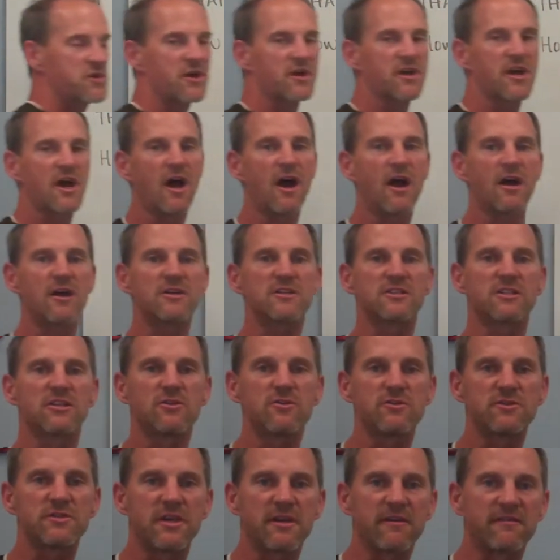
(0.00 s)
car is
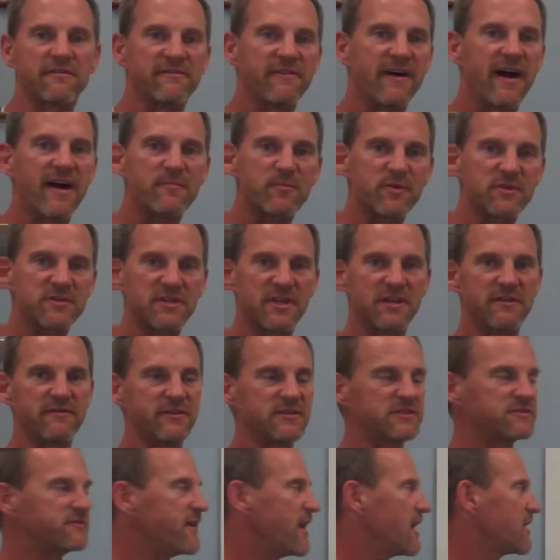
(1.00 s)
losing 5% of
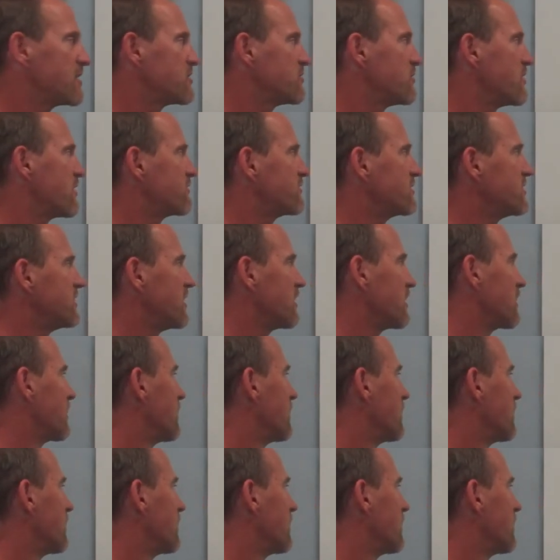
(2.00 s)
its value every year.